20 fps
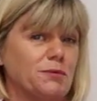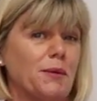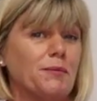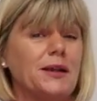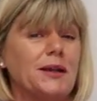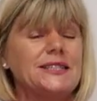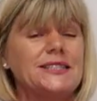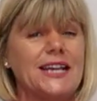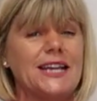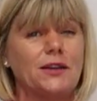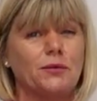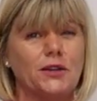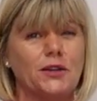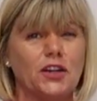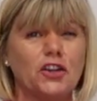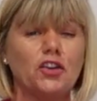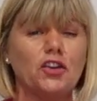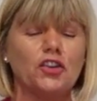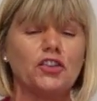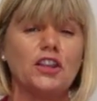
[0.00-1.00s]
Remember I said when
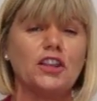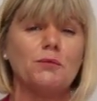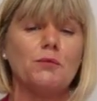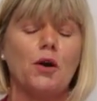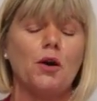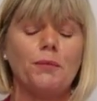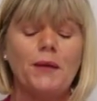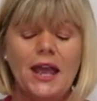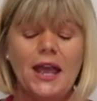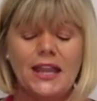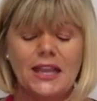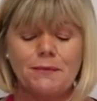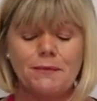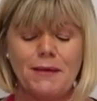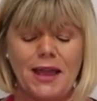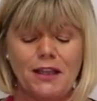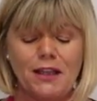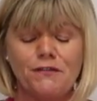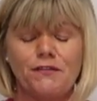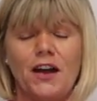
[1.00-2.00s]
you're cutting them up, you
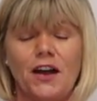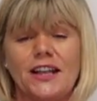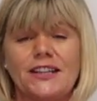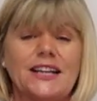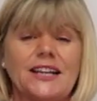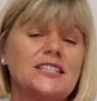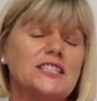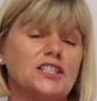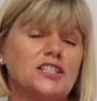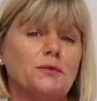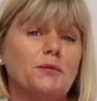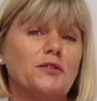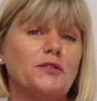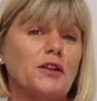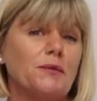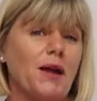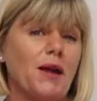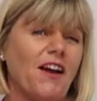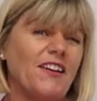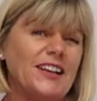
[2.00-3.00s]
may find that some of
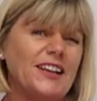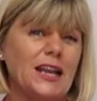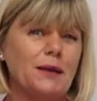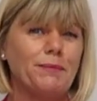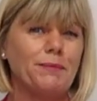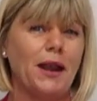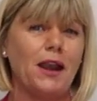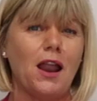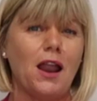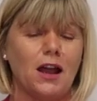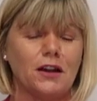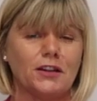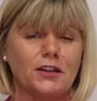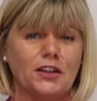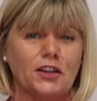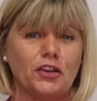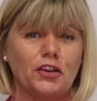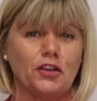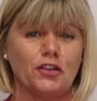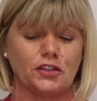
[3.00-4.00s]
them are a little bit longer
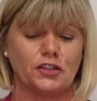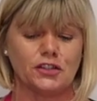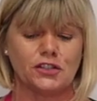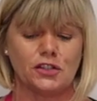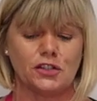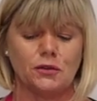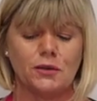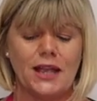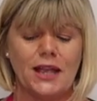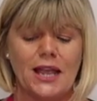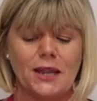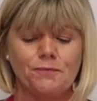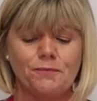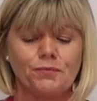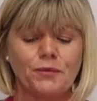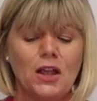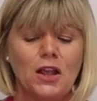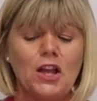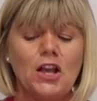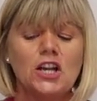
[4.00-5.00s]
than others, okay?